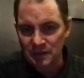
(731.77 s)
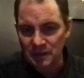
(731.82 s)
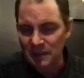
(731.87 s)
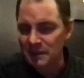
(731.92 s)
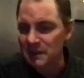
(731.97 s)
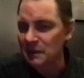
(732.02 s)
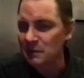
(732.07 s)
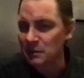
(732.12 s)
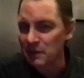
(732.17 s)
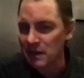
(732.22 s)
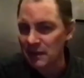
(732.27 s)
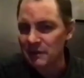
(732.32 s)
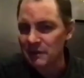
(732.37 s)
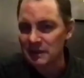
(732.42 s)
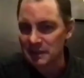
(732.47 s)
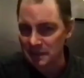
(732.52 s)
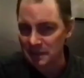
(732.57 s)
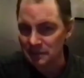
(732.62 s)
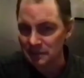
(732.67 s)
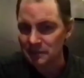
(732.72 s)
I think we have a
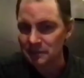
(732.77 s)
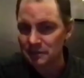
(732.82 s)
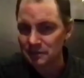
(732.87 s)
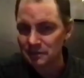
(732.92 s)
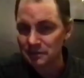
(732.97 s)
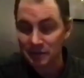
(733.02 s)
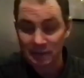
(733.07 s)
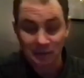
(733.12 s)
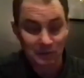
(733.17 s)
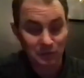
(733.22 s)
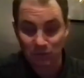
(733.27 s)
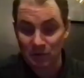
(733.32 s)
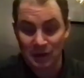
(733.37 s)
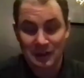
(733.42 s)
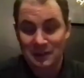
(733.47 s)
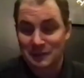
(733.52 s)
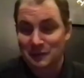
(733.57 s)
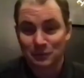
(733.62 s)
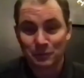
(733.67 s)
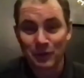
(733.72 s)
deal.
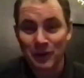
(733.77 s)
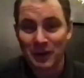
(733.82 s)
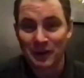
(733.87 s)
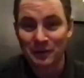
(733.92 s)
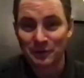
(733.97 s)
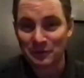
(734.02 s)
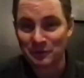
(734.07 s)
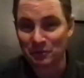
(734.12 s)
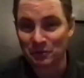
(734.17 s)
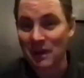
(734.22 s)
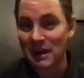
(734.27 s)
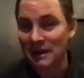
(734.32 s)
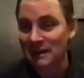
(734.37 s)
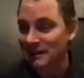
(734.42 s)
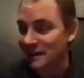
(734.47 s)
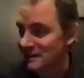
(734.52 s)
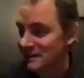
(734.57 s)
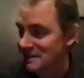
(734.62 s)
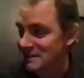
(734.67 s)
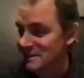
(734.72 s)
I swear it was Ryan and
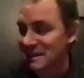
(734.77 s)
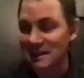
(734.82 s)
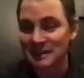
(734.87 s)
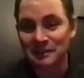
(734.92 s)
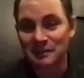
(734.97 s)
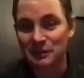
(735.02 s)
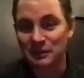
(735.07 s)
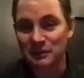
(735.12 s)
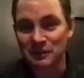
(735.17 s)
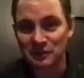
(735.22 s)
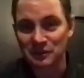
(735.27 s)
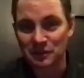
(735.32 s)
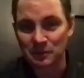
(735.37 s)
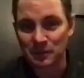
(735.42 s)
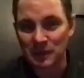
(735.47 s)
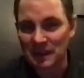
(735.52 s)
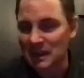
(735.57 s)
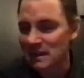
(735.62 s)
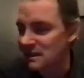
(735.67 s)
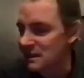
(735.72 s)
I just sat and looked at each other. I'm
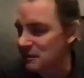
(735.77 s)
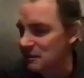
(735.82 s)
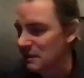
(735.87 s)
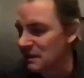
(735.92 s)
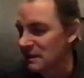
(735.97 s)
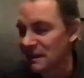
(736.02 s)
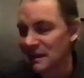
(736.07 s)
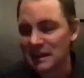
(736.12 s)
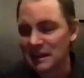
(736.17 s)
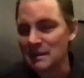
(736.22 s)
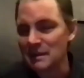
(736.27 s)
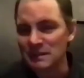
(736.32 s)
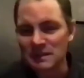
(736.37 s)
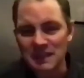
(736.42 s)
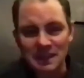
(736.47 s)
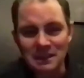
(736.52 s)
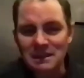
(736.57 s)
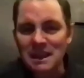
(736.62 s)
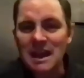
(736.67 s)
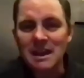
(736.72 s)
like, it was
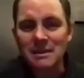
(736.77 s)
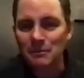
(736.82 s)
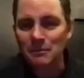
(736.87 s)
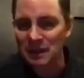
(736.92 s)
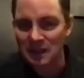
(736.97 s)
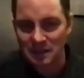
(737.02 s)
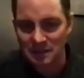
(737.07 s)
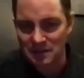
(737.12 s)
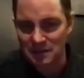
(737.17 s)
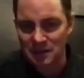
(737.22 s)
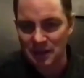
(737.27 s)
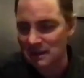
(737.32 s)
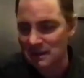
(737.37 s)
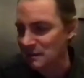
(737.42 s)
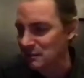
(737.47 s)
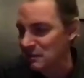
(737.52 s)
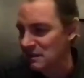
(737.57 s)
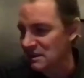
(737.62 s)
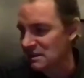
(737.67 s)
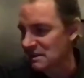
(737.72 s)
like 10 minutes. I
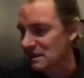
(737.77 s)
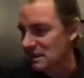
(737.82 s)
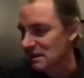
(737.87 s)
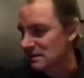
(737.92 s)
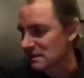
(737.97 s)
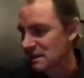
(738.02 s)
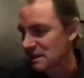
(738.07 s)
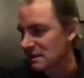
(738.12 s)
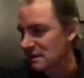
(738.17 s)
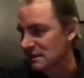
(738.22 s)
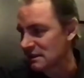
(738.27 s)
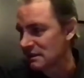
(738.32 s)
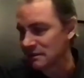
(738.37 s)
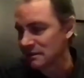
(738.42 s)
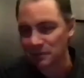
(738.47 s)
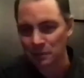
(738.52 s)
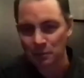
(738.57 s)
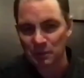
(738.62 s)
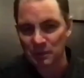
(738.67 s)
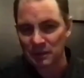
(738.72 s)
think we just got signed a deal
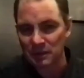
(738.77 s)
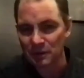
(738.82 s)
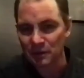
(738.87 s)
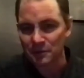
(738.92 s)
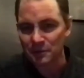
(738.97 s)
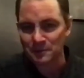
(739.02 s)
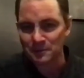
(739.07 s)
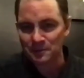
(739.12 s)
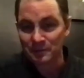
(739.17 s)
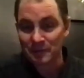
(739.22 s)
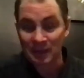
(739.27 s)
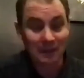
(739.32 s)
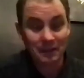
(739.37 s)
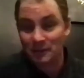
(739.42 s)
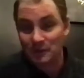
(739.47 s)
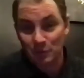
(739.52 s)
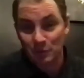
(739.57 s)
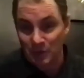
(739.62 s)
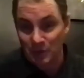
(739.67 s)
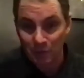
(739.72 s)
for Peter. I don't
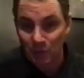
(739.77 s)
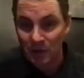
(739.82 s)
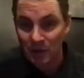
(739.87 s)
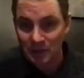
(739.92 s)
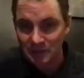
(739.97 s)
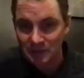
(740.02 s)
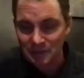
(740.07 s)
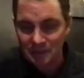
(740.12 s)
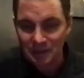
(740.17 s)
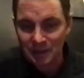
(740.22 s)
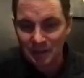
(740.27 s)
know what it was.